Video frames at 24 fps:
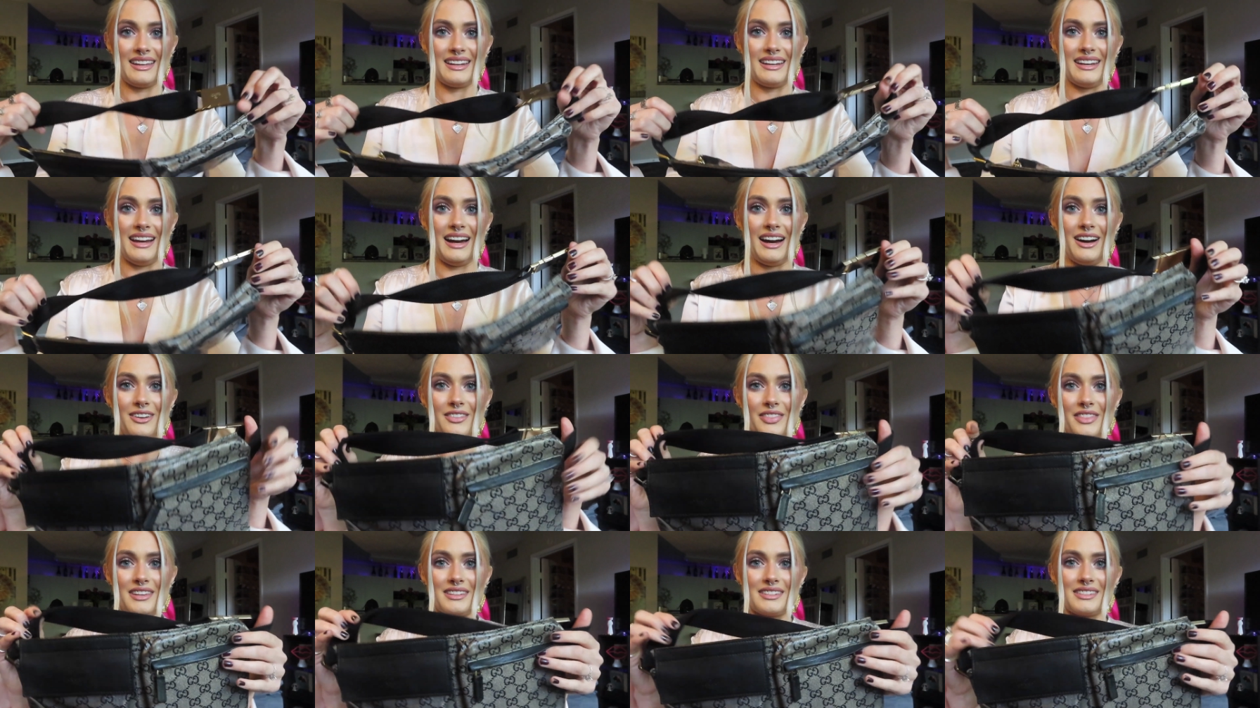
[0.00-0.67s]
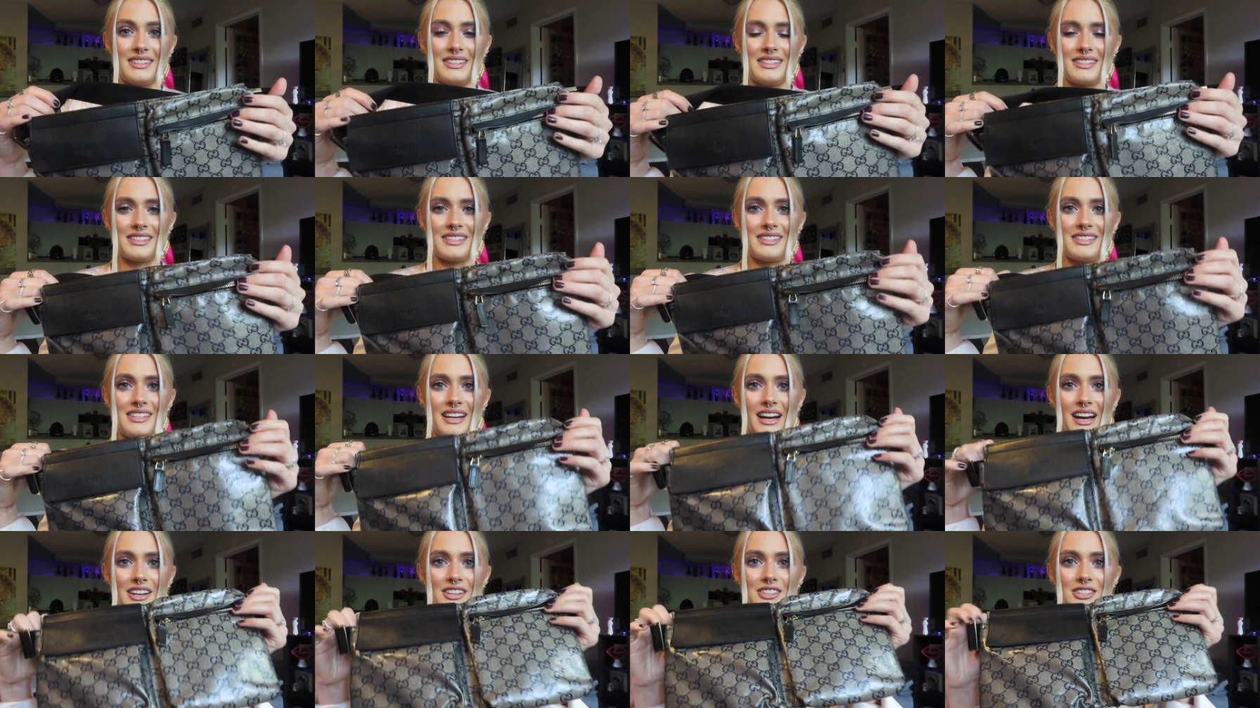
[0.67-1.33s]
Now, this is
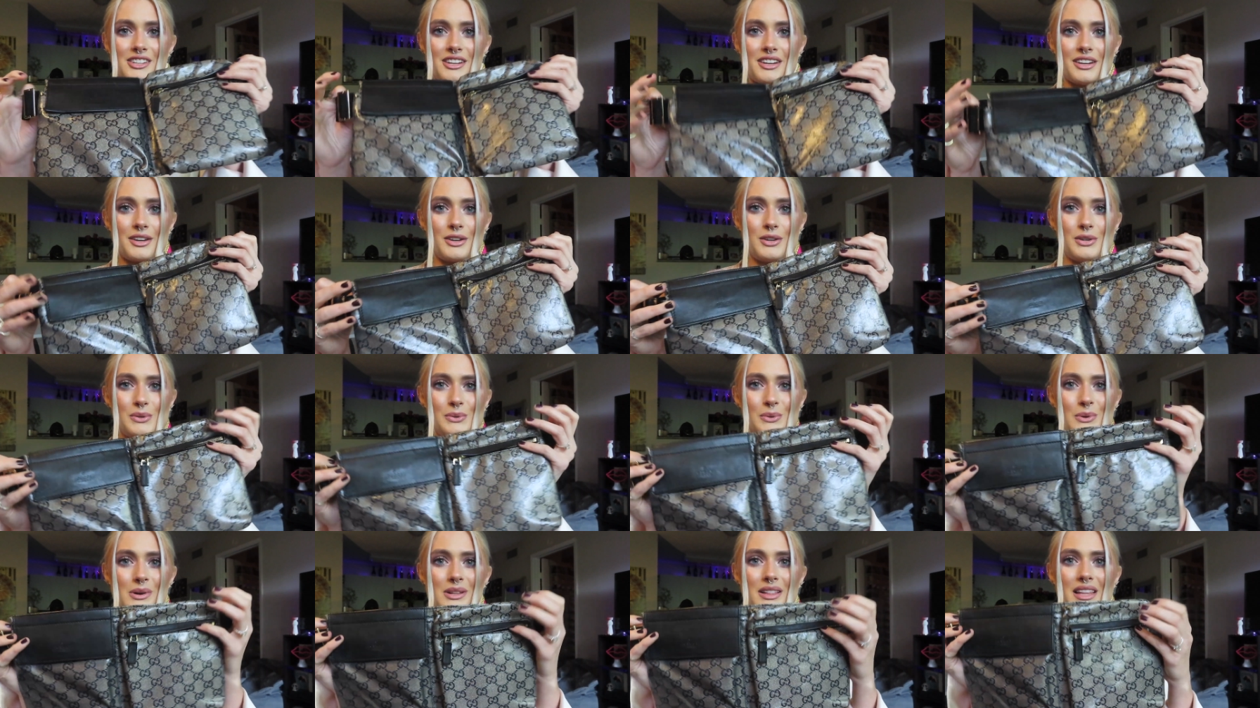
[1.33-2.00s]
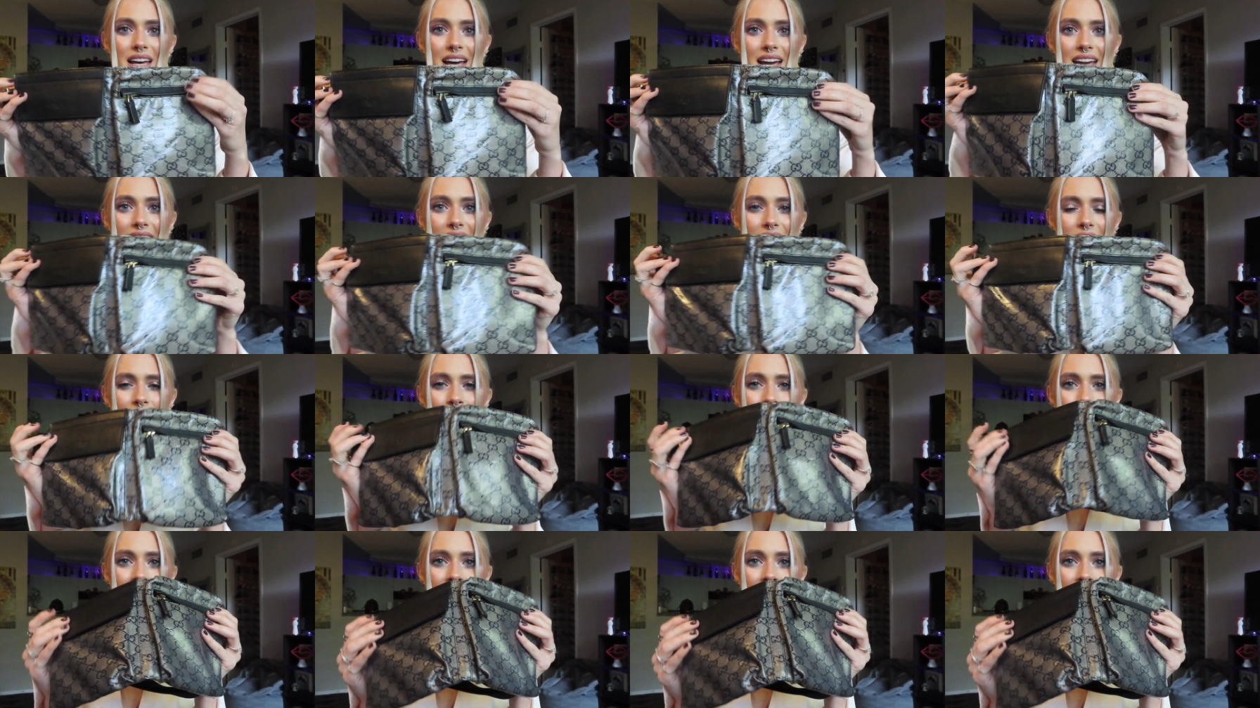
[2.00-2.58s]
such a cool item,